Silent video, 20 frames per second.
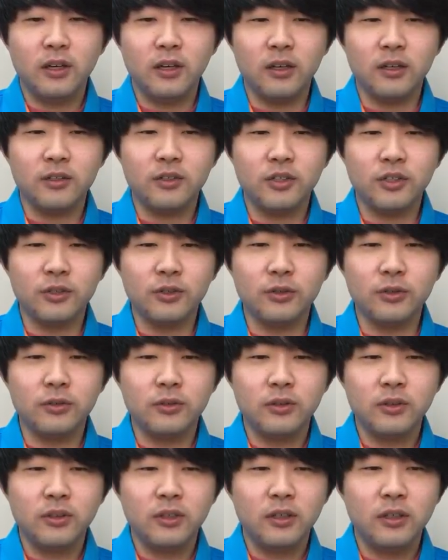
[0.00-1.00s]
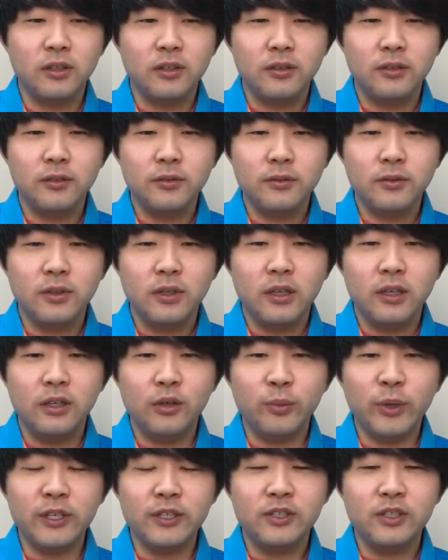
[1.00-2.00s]
So you
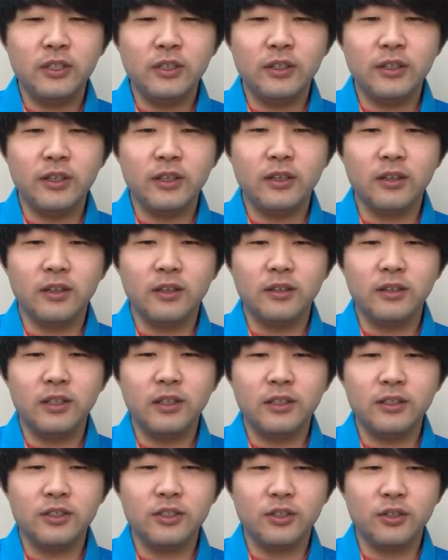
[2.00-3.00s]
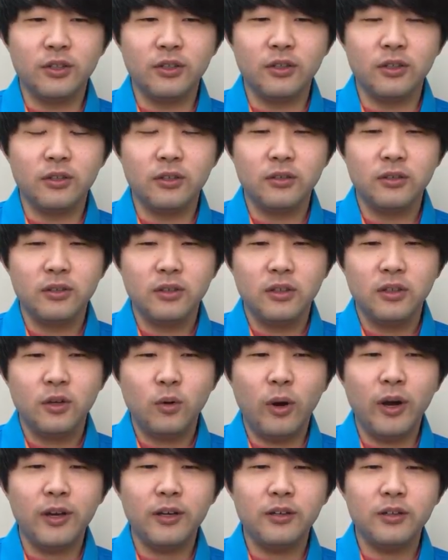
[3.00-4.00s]
may see that things are
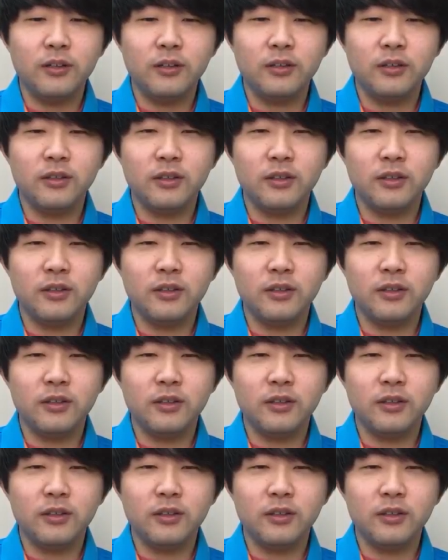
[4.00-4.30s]
quieter,